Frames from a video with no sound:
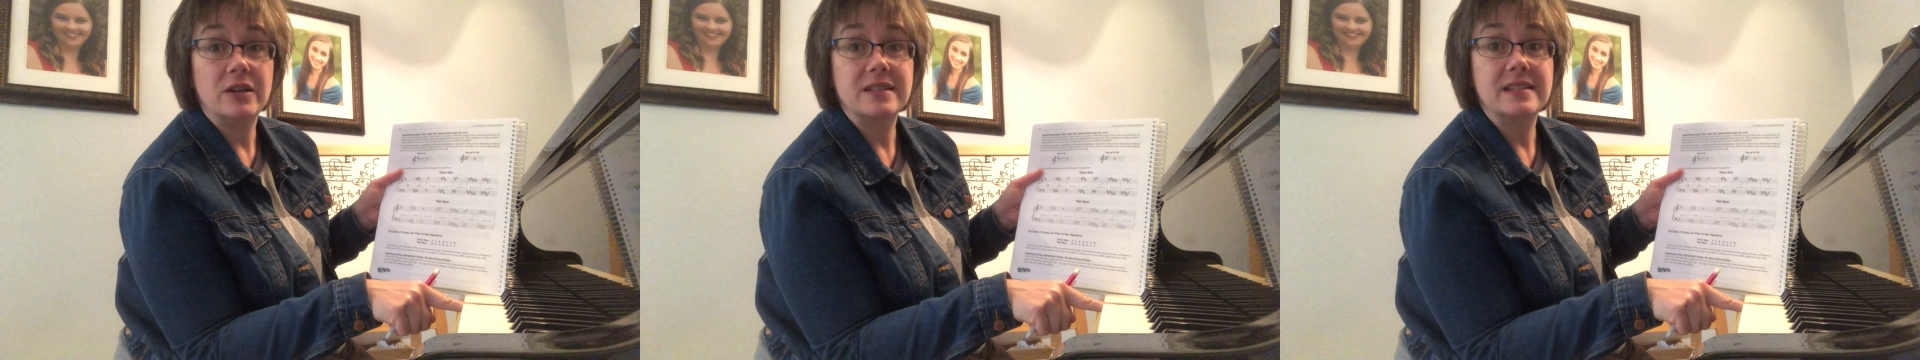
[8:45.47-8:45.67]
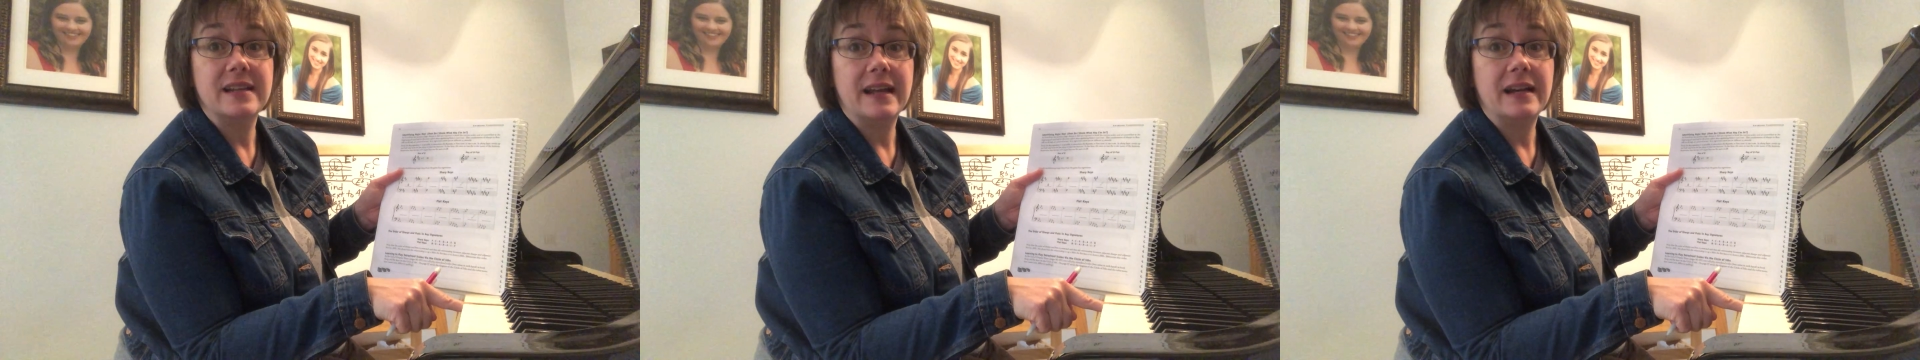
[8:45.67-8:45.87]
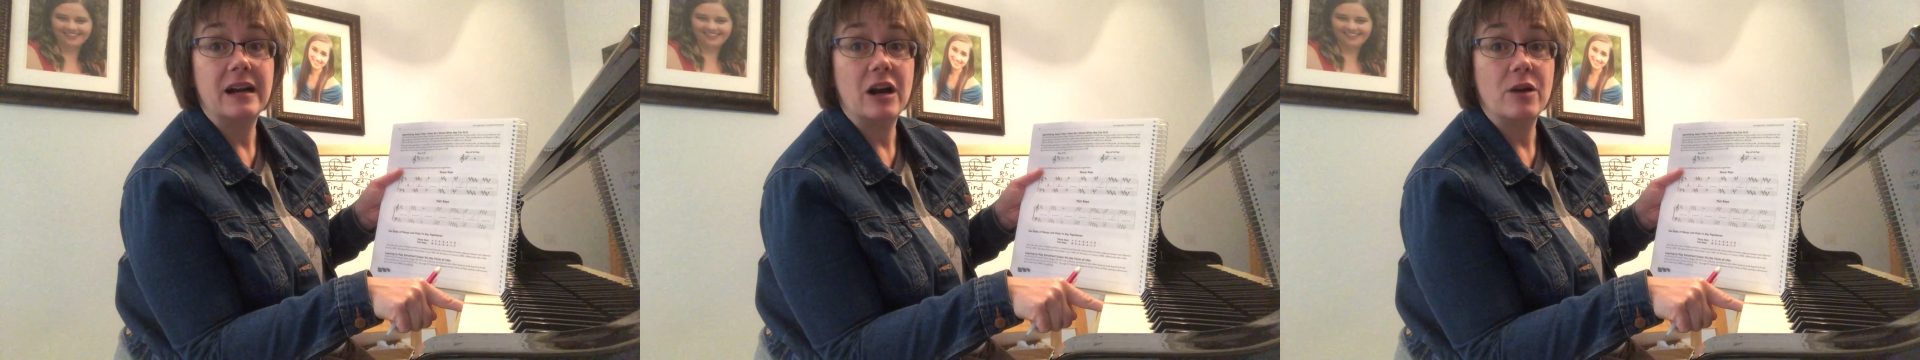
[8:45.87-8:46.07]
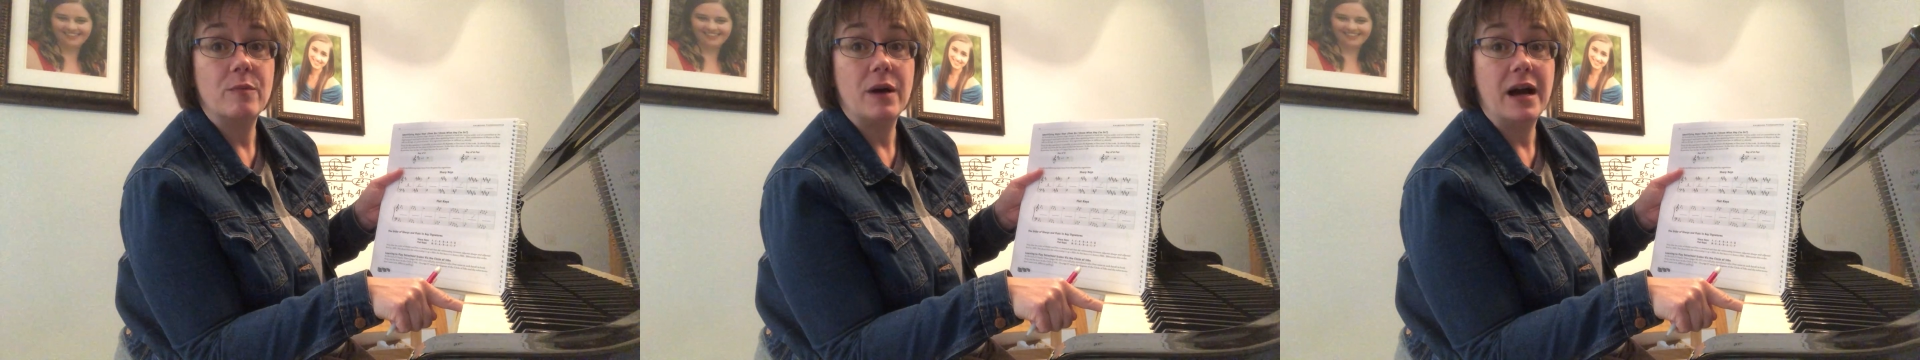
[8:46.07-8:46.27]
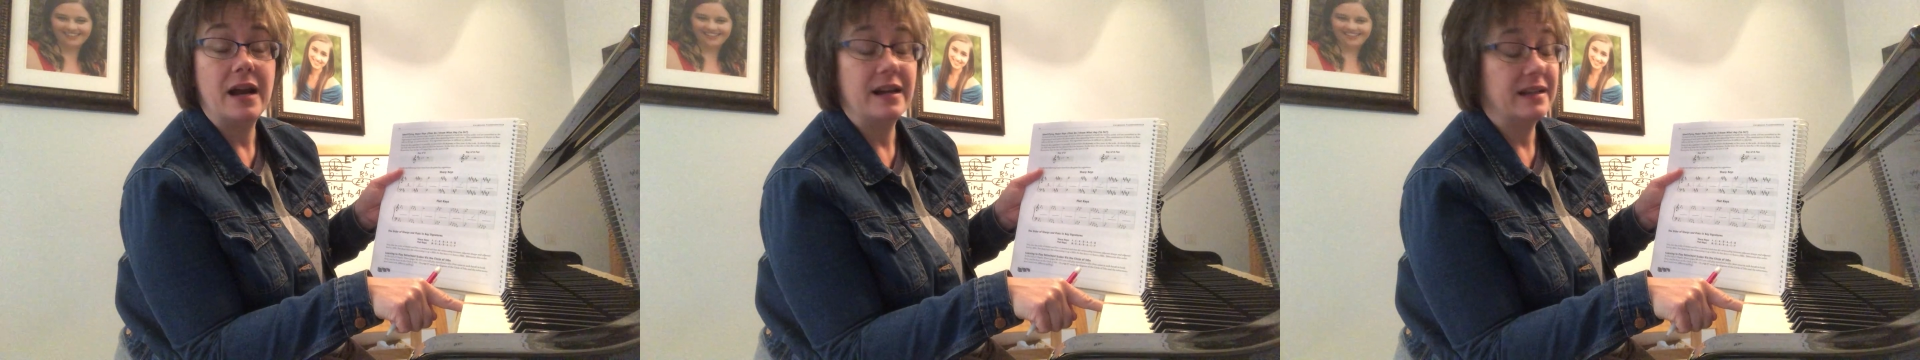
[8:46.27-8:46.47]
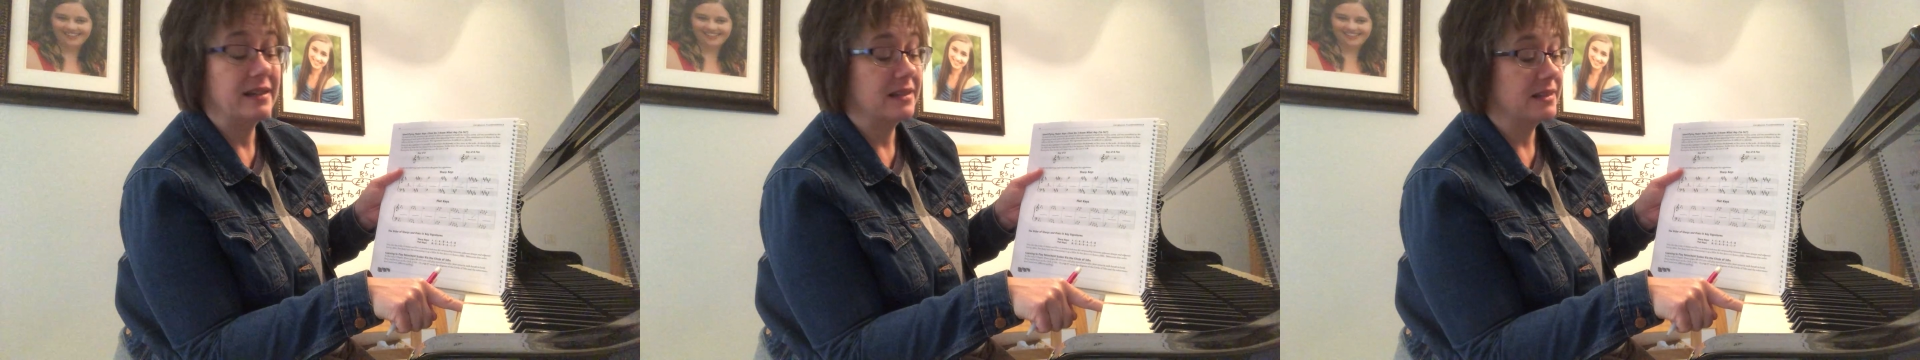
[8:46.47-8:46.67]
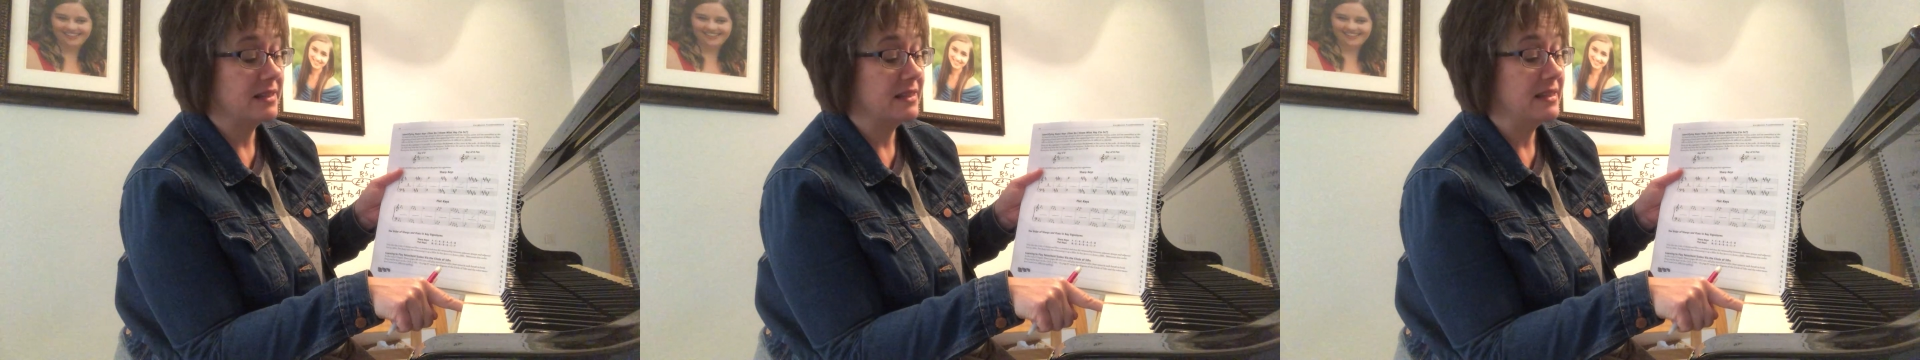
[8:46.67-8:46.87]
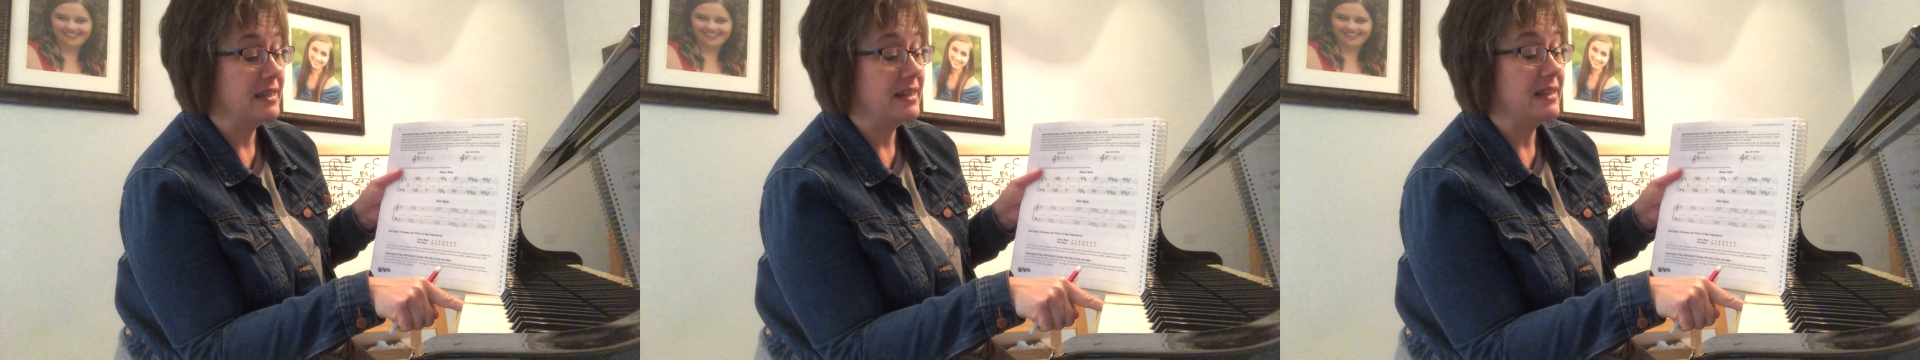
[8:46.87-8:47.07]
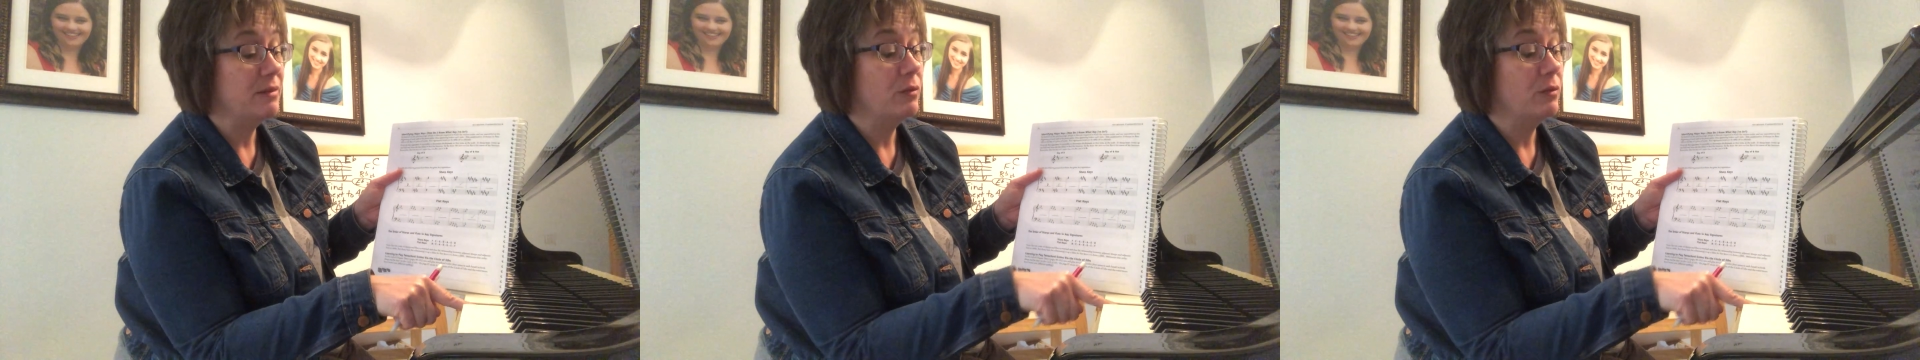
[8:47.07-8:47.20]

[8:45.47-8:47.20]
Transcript: is an enharmonic, is C.